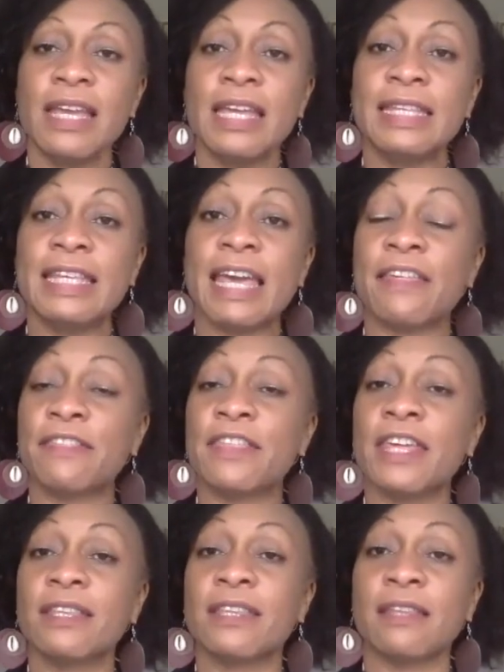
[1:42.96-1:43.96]
The other
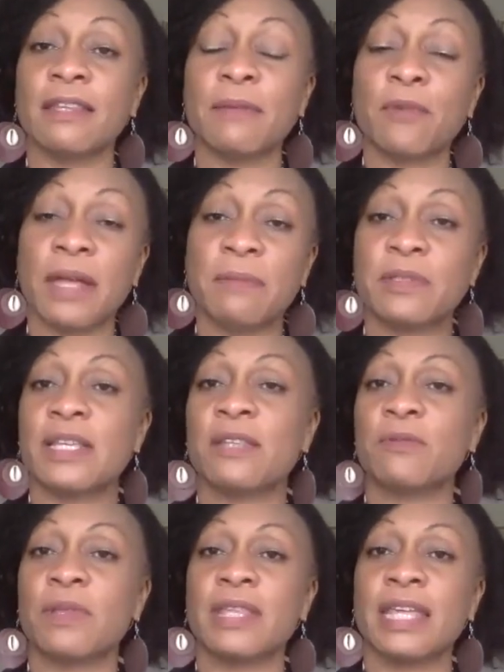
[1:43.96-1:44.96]
thing that they can
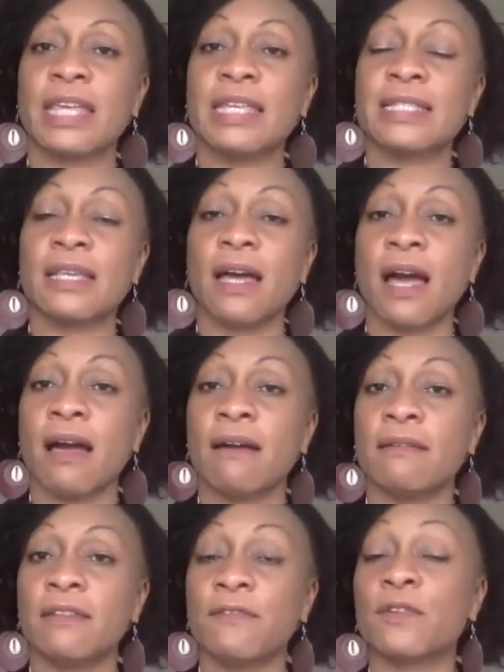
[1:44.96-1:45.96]
present with is
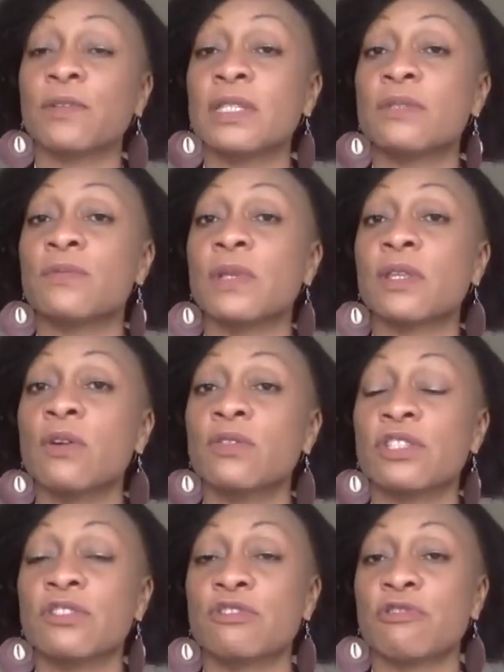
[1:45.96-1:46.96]
difficulties with
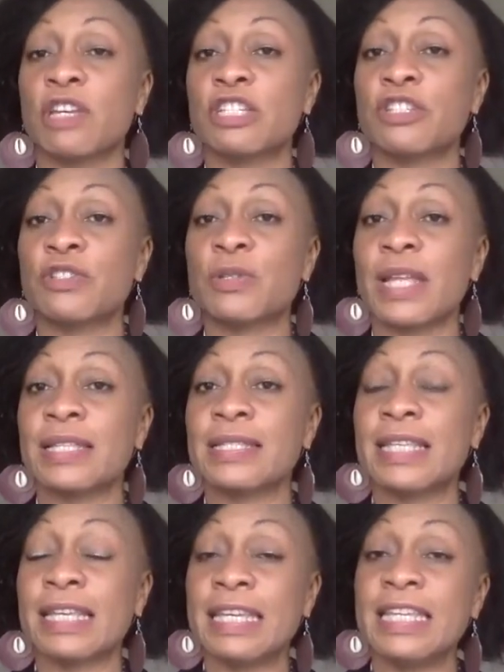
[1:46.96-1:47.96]
concentration, so
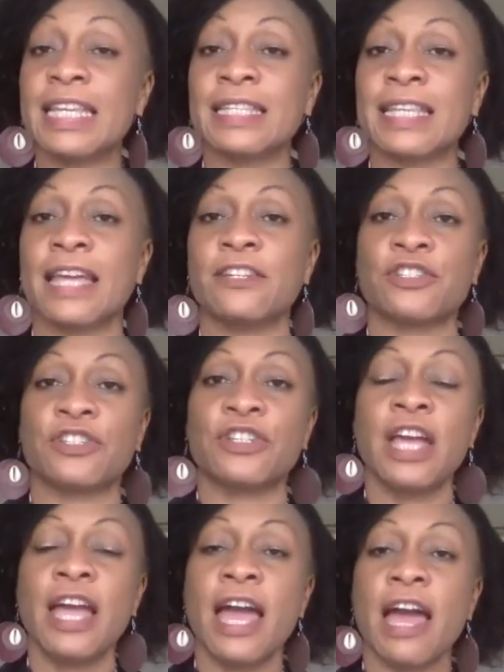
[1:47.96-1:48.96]
that's the inattention,